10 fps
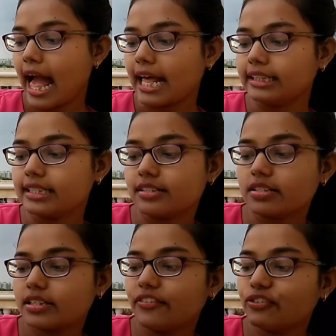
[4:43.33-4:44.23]
And this
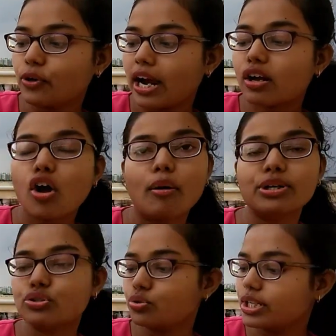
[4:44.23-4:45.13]
is, if you are a
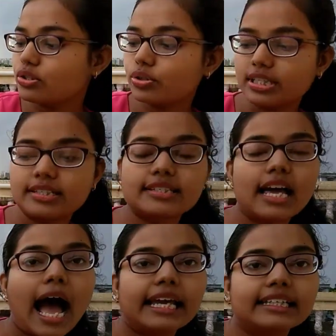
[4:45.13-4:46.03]
commerce student, so this is the
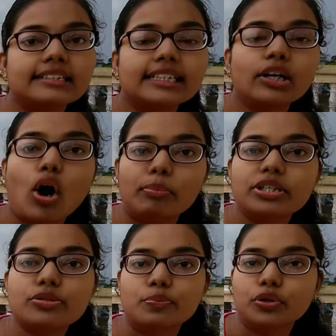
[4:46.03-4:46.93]
ISC
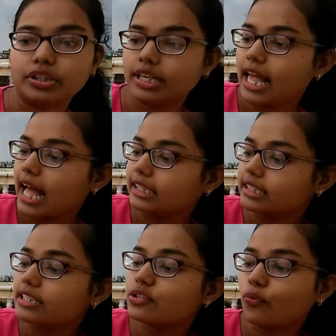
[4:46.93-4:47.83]
commerce book. And
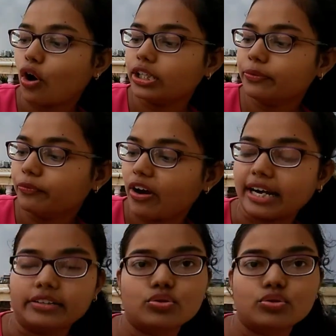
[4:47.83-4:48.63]
this is volume 1.